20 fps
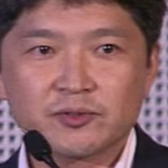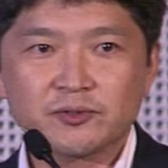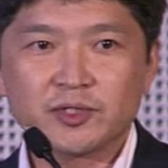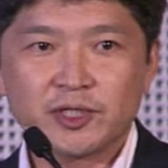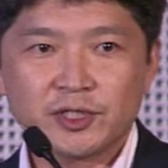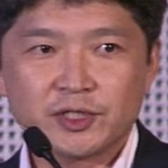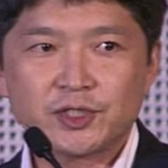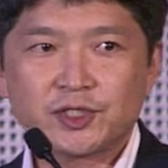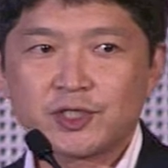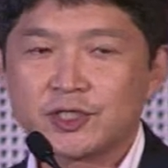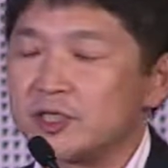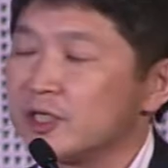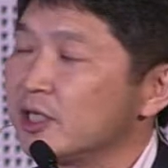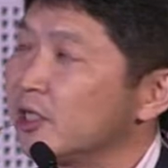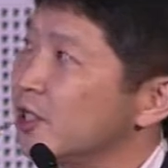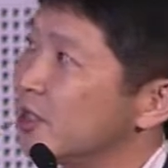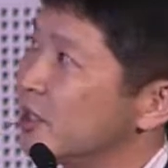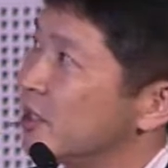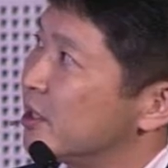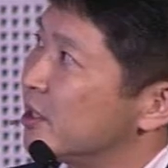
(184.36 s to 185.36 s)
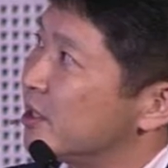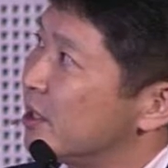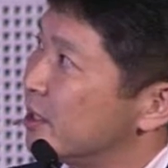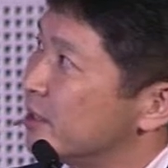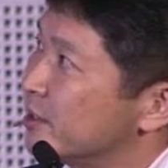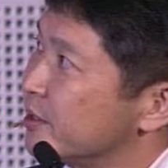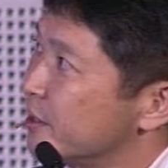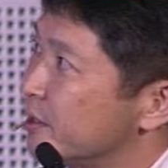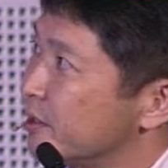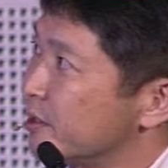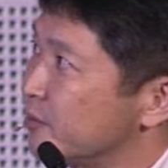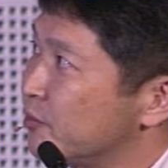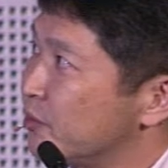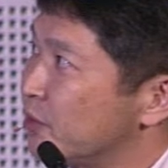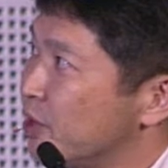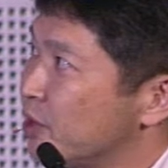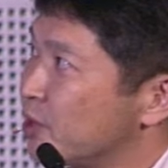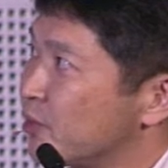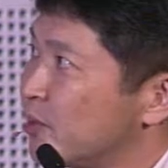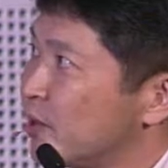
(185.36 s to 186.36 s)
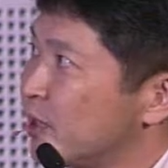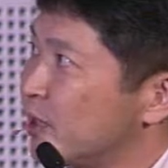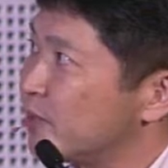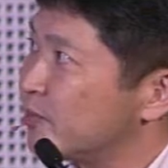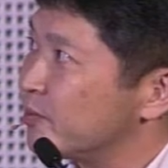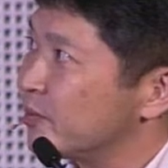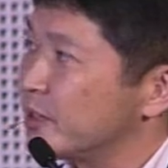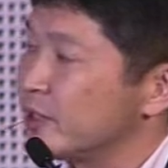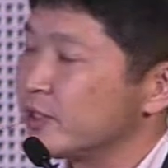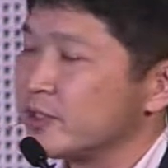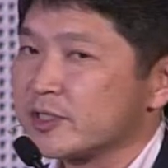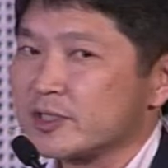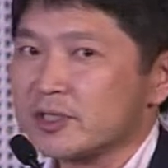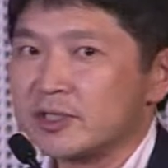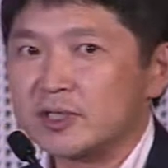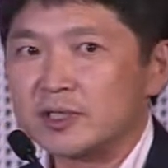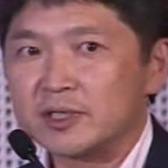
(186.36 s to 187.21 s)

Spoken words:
rich. And then white pulp is